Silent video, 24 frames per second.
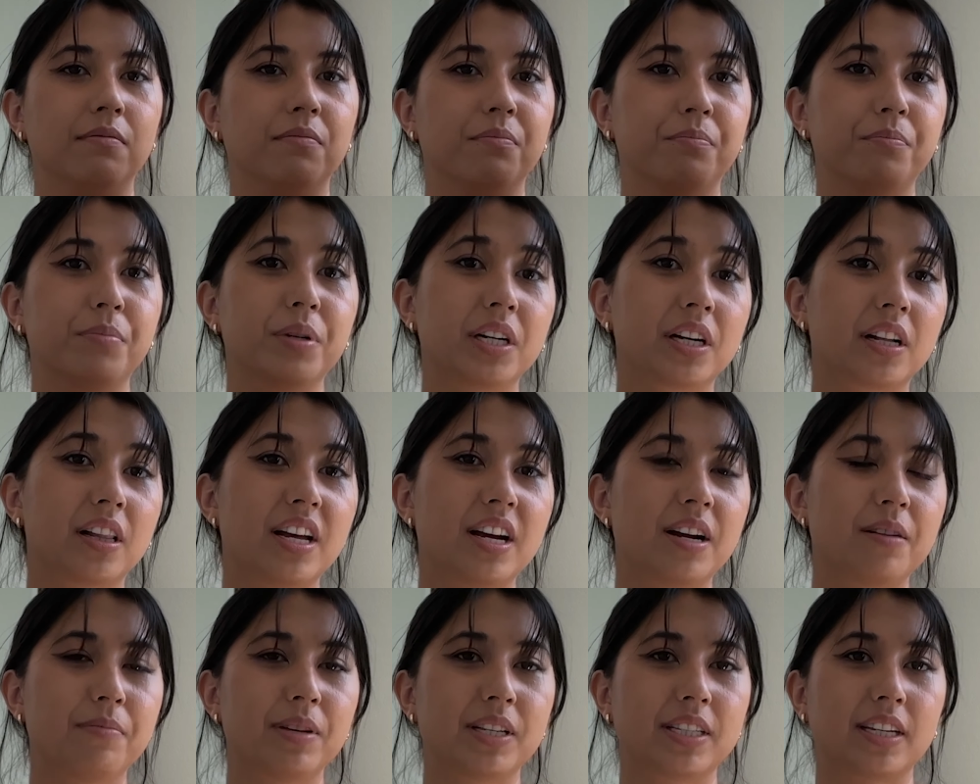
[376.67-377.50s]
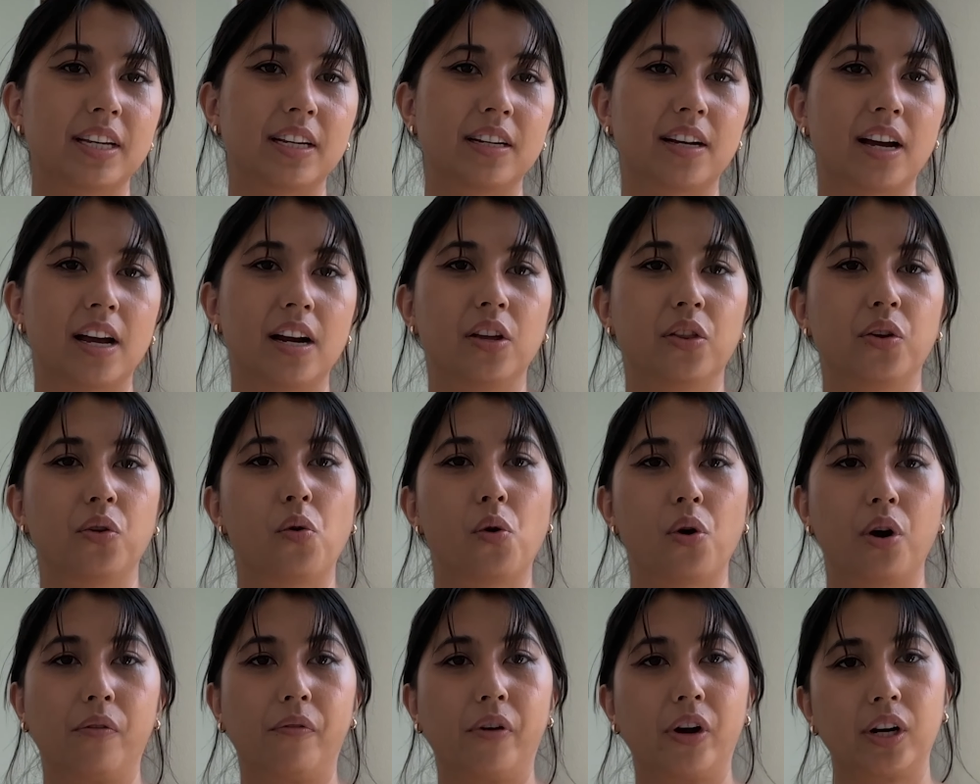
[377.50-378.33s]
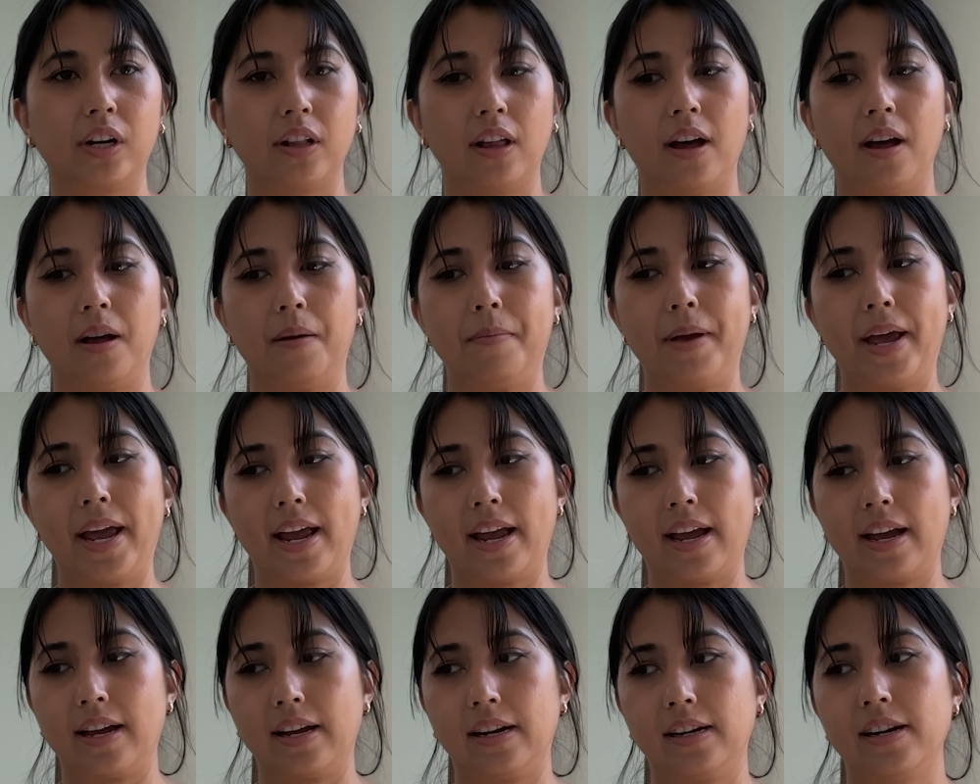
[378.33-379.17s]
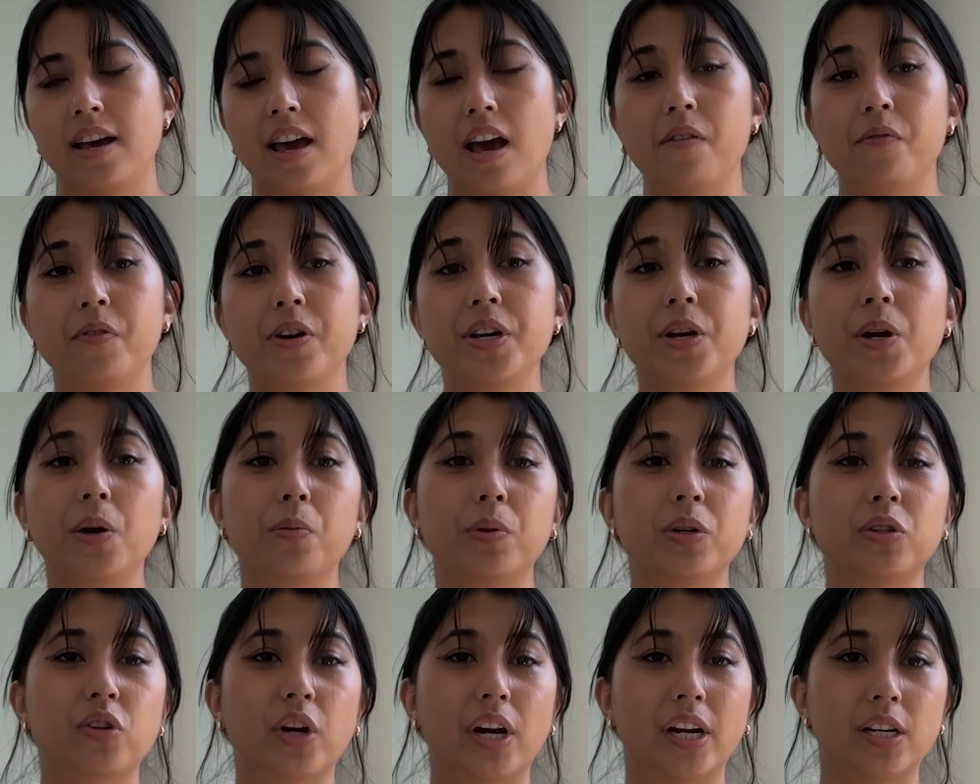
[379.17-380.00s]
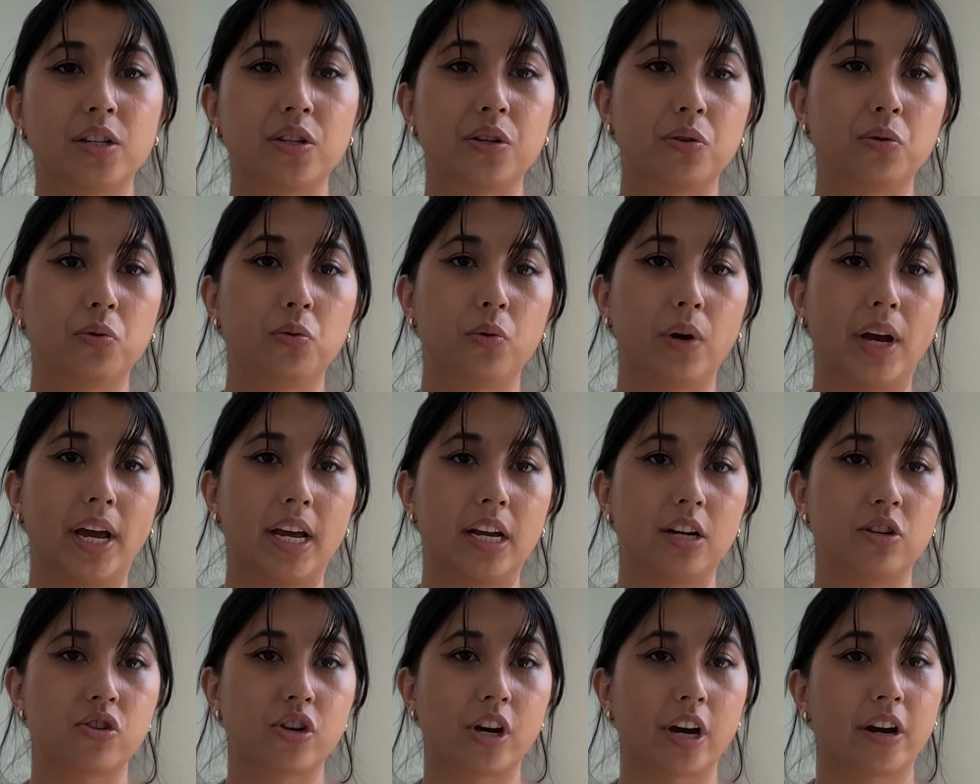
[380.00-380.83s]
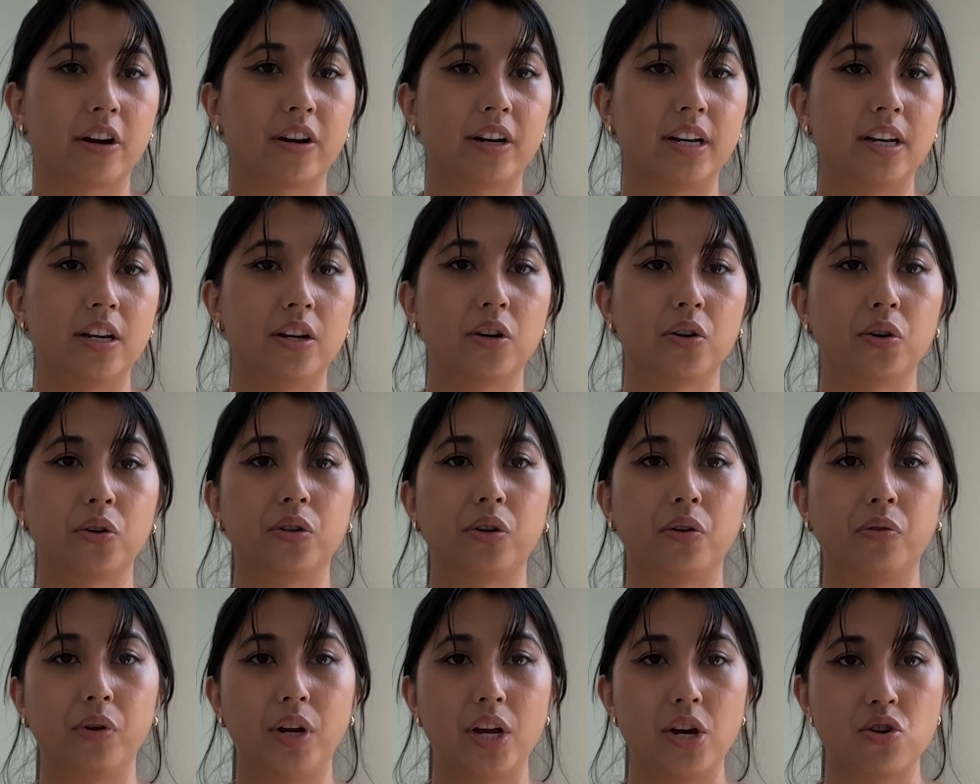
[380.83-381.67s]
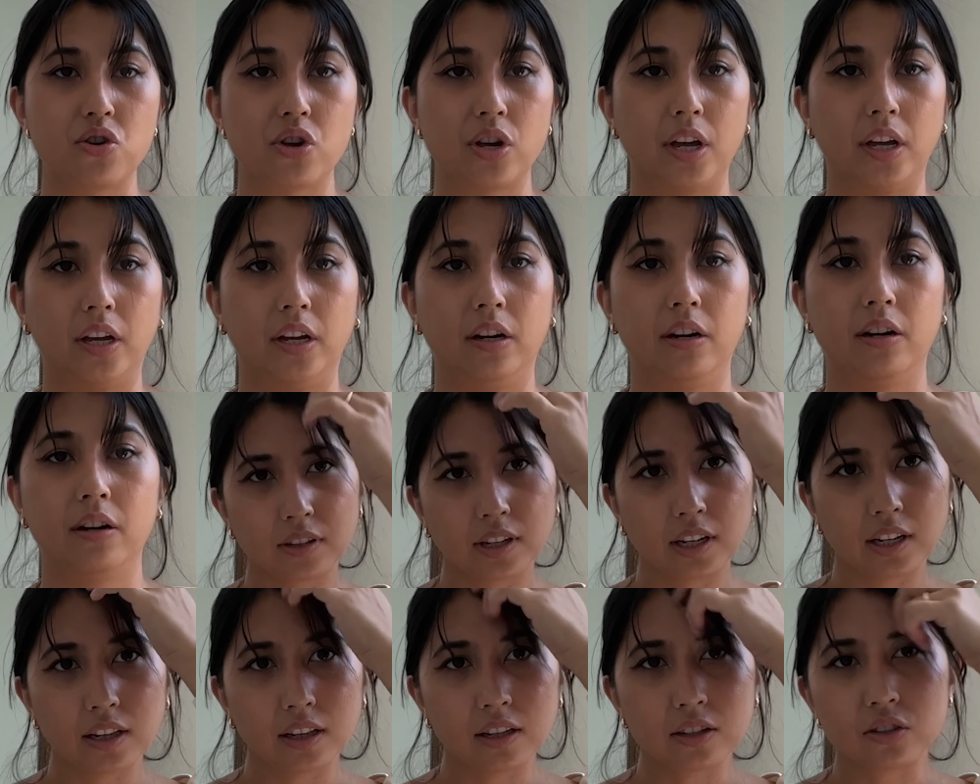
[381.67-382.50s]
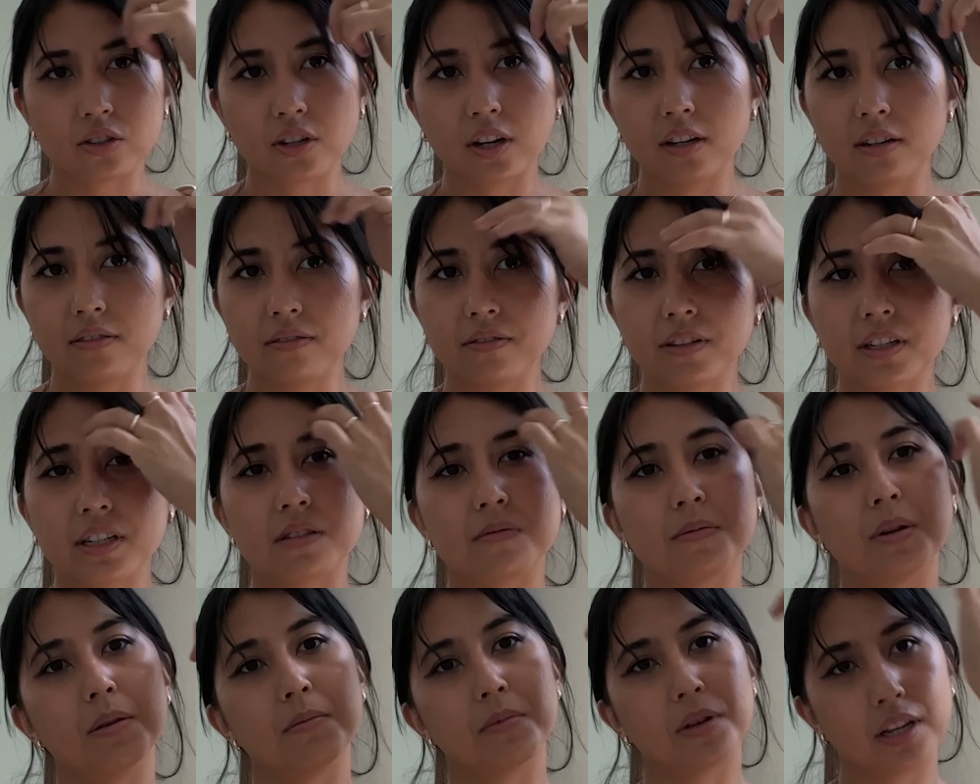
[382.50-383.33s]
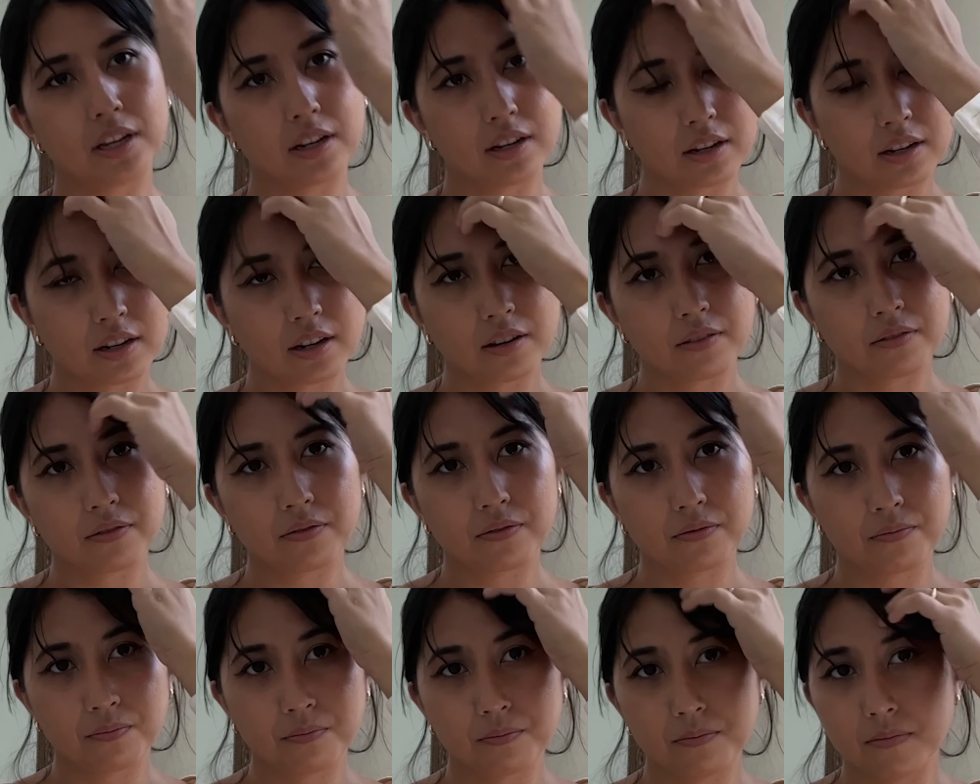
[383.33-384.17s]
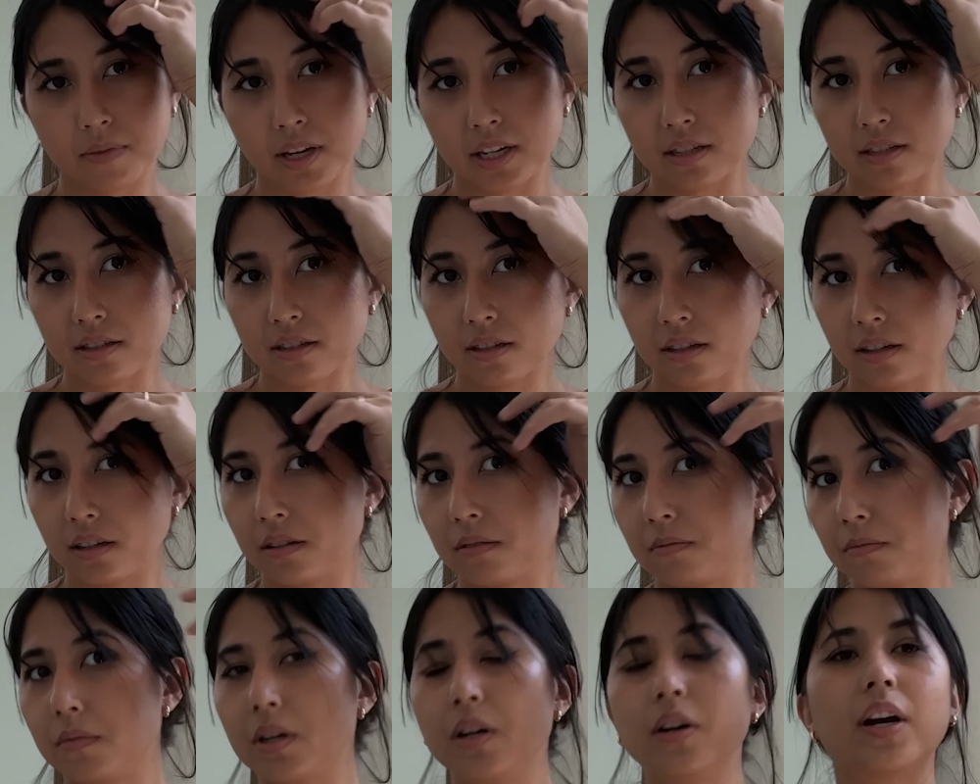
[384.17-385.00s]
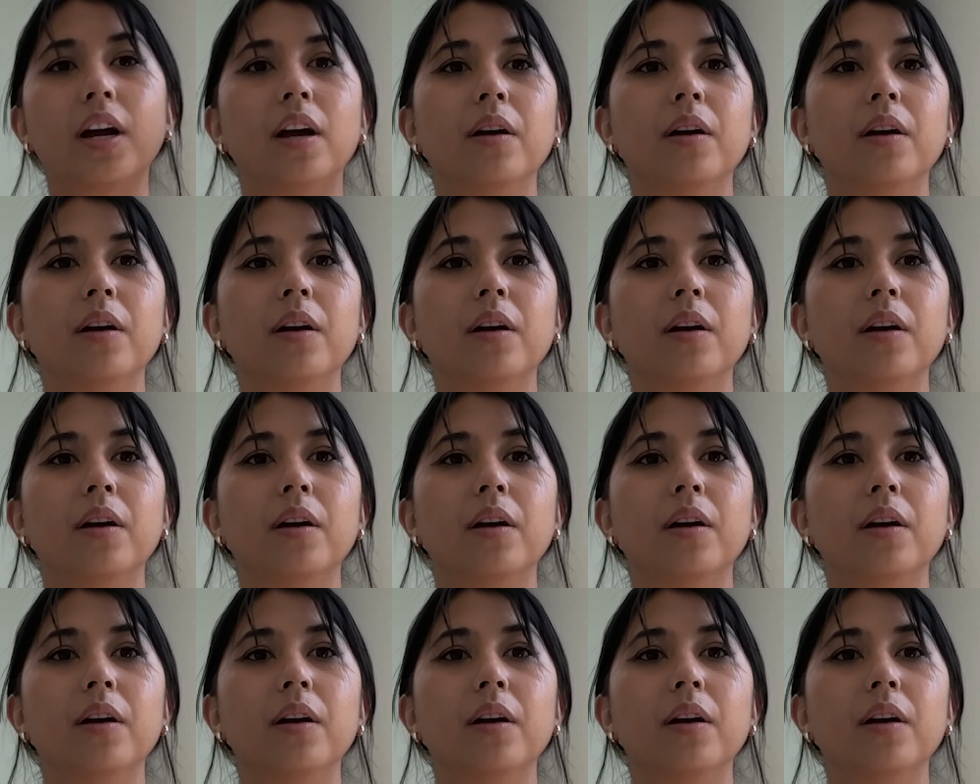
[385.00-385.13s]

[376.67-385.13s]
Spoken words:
book club. That's like kind of the core of our club. And every year we try to do a charity or donation. I like try to fix my bang and I messed it up. Okay,